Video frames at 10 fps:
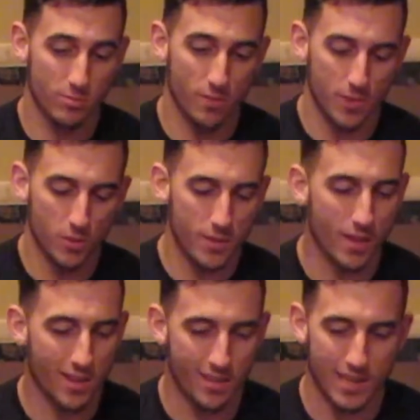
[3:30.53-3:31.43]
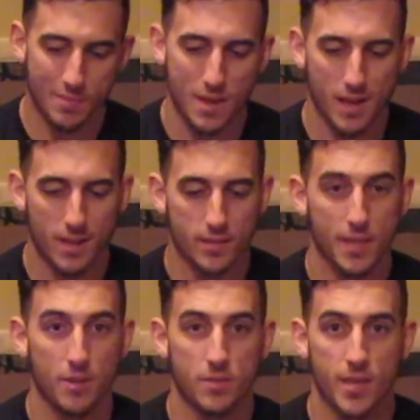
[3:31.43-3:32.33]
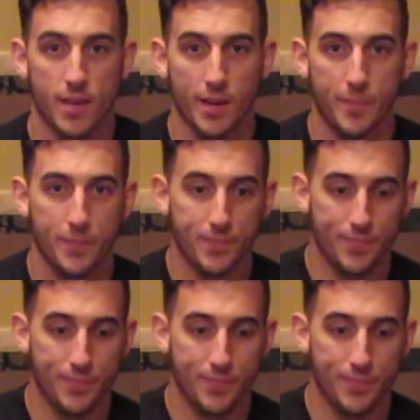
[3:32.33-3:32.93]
review done, I'm not going to take your time